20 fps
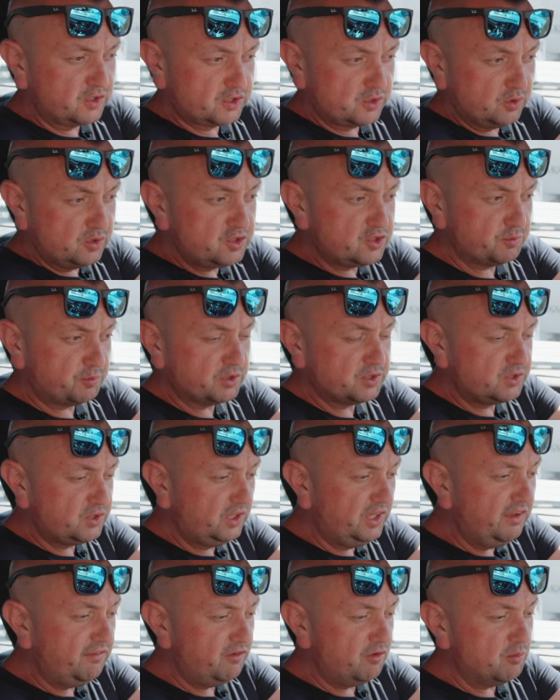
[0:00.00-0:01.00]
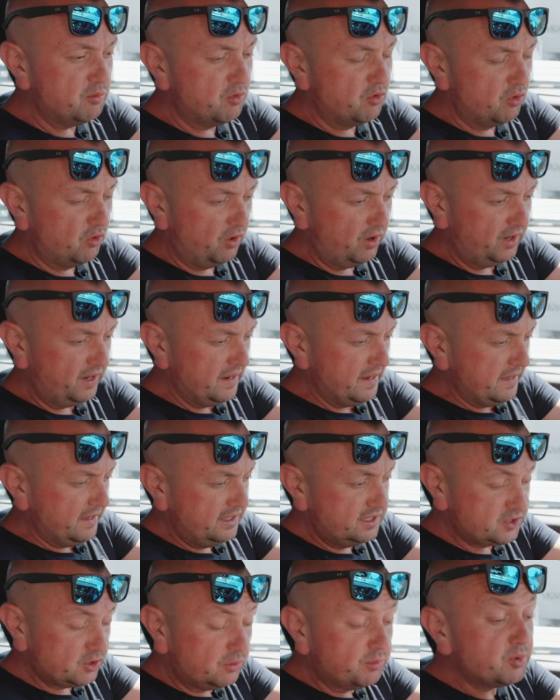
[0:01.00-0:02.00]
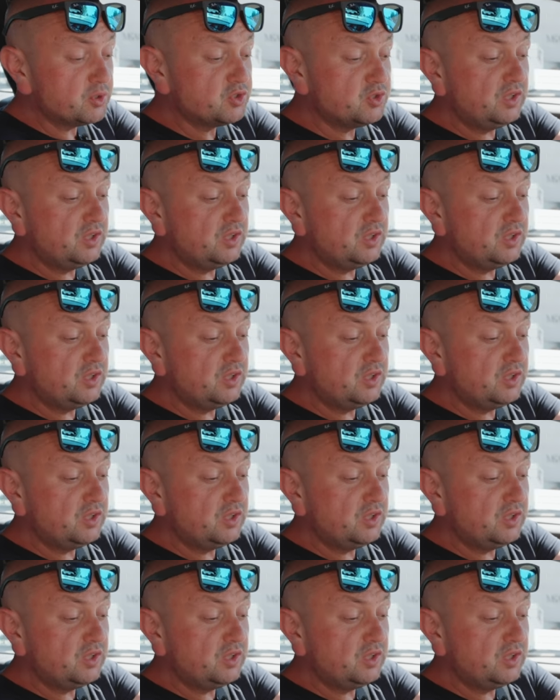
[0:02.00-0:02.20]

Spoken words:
So it's supposed to give you more, it's supposed